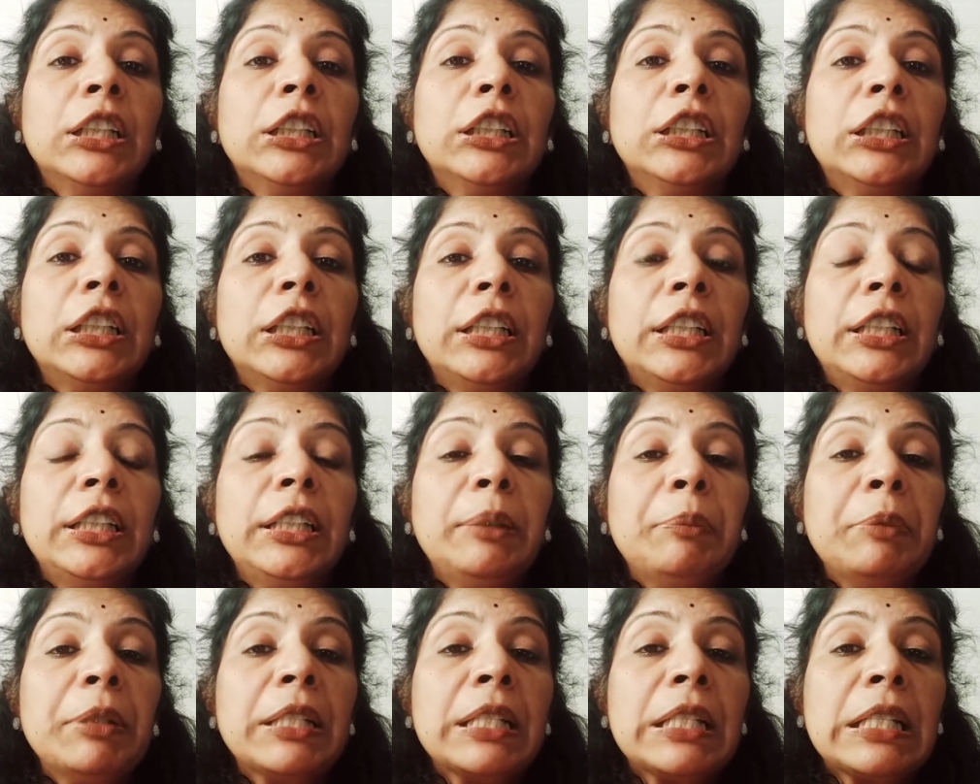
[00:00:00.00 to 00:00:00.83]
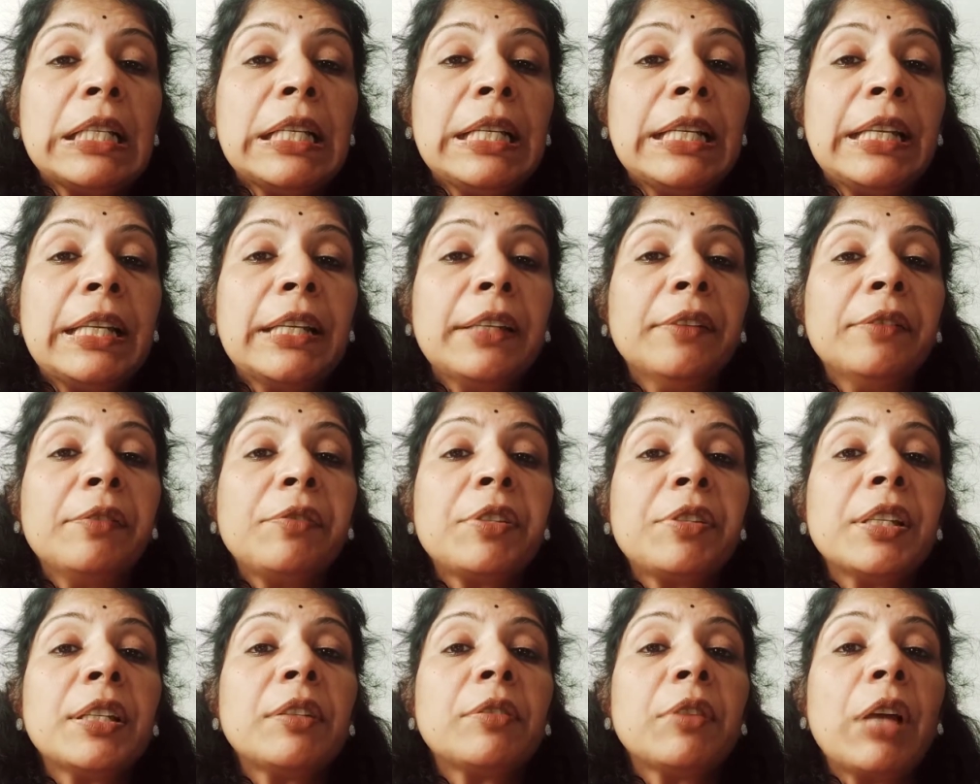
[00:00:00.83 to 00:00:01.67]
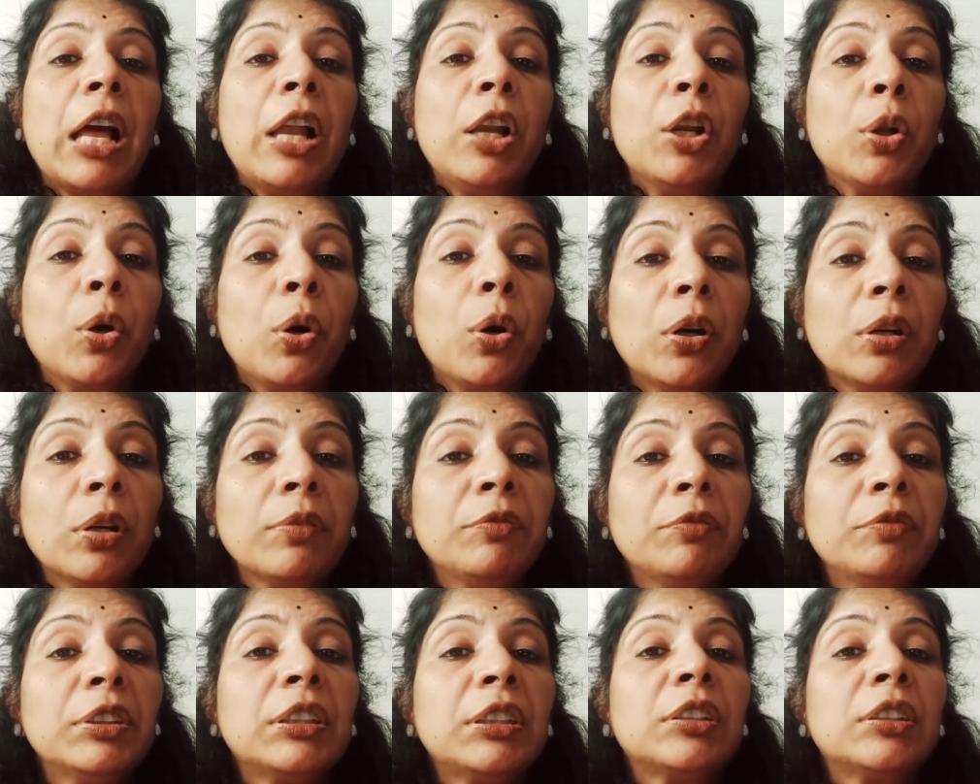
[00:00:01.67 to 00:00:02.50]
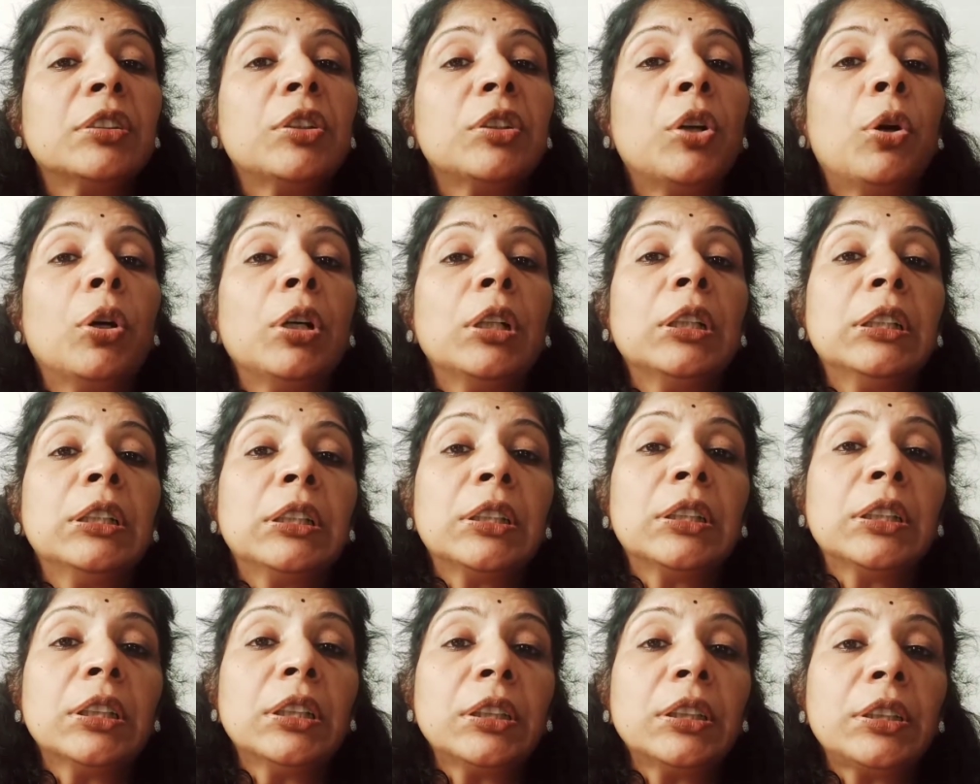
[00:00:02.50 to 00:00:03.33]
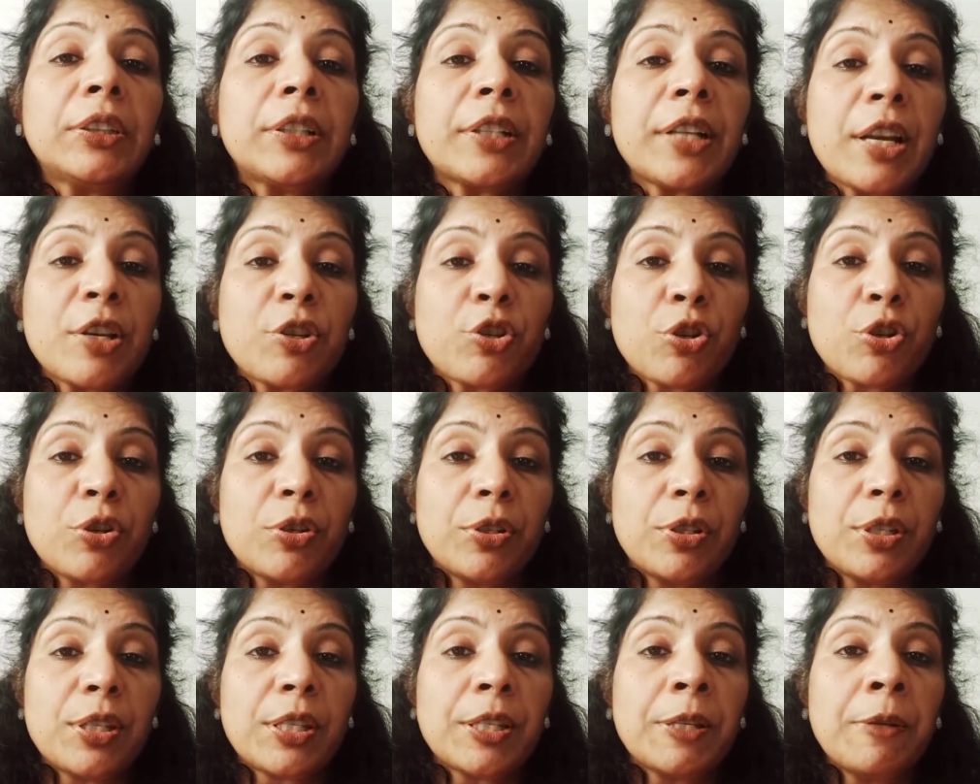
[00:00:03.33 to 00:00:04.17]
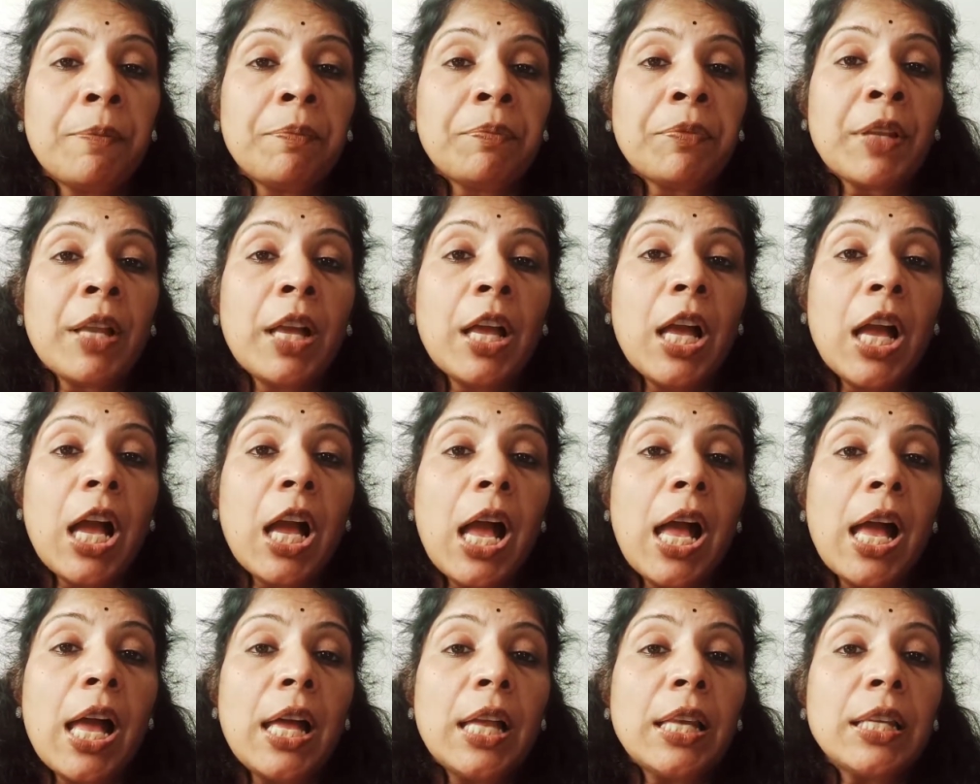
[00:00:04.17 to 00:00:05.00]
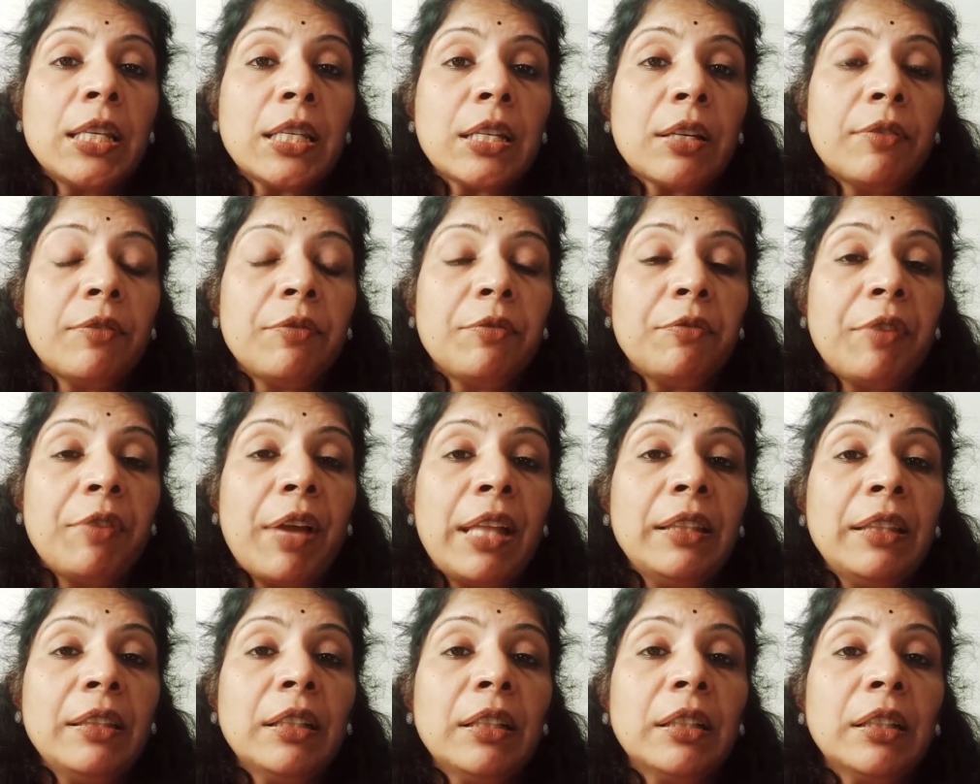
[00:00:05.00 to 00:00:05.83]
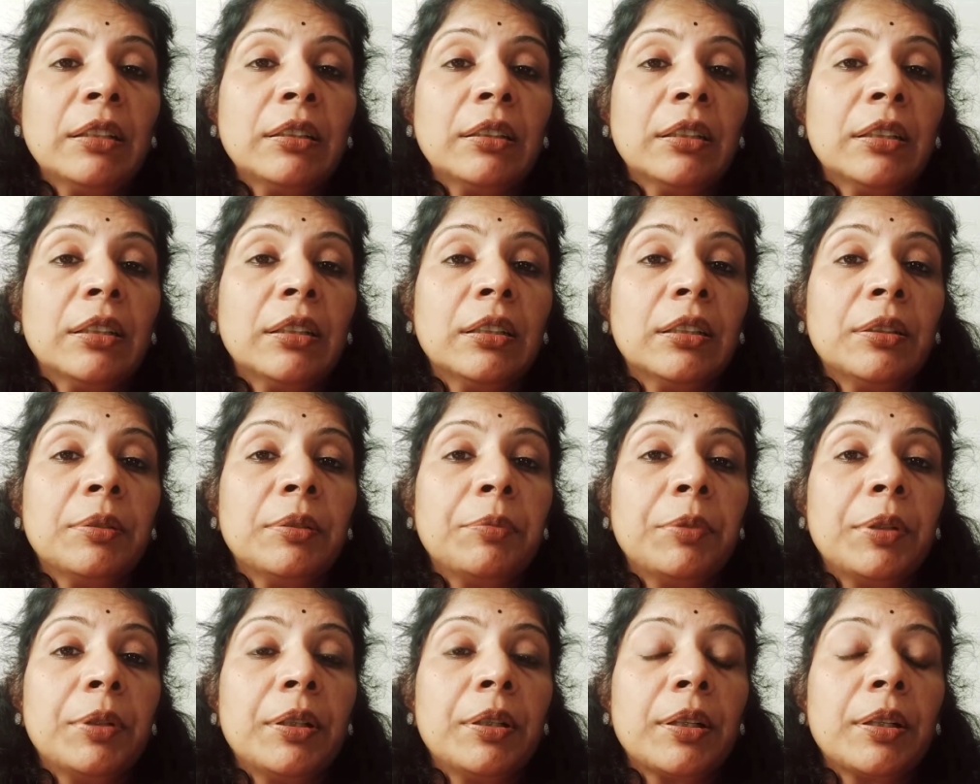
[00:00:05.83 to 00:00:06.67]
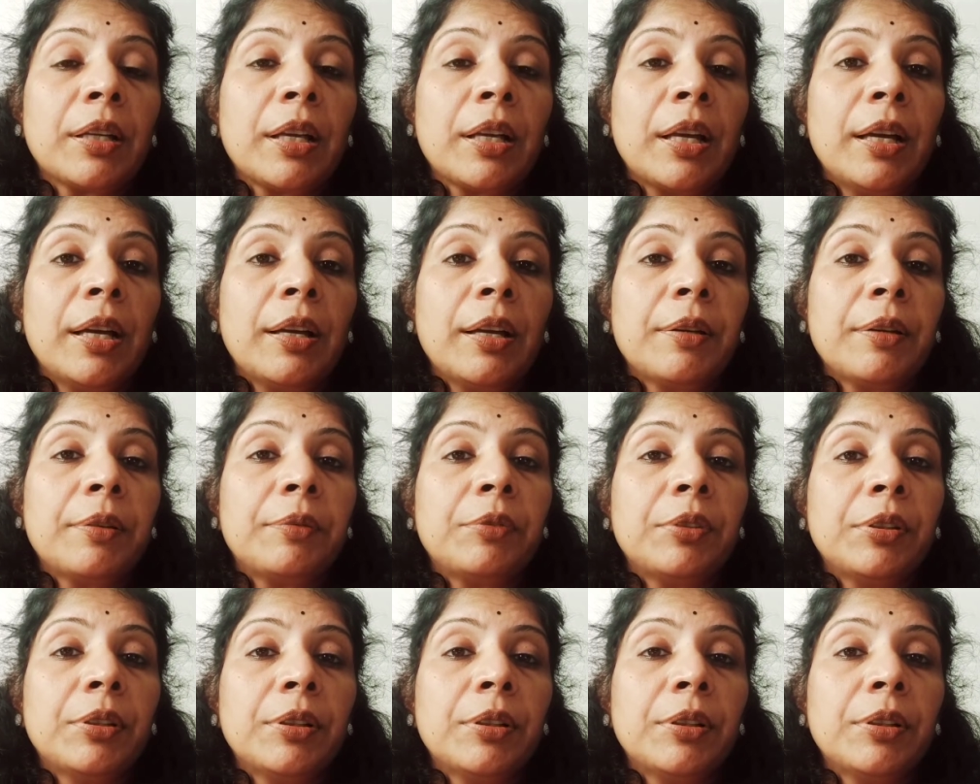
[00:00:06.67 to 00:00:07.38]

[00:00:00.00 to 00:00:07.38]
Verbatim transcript: he immediately gives it along with all the treasures and when the uh, uh,